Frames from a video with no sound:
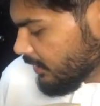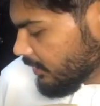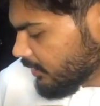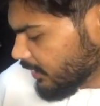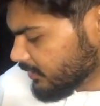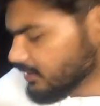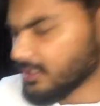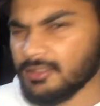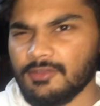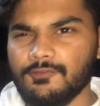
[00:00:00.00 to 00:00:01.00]
I
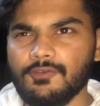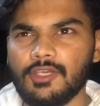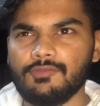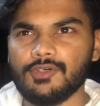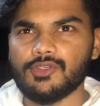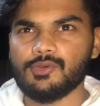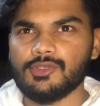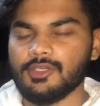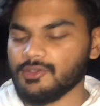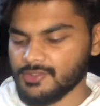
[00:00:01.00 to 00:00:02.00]
think the very first
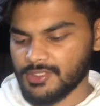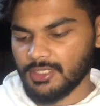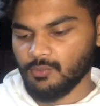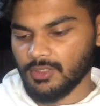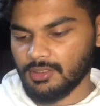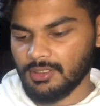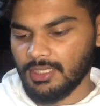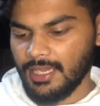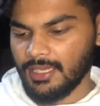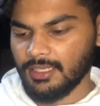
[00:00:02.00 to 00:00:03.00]
crusade or the second one.
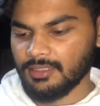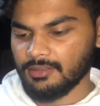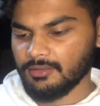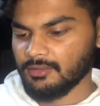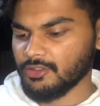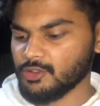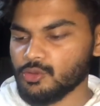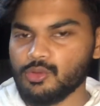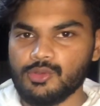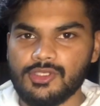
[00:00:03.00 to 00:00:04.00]
And the
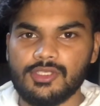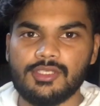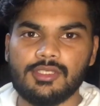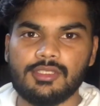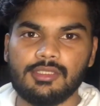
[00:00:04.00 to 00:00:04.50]
dude's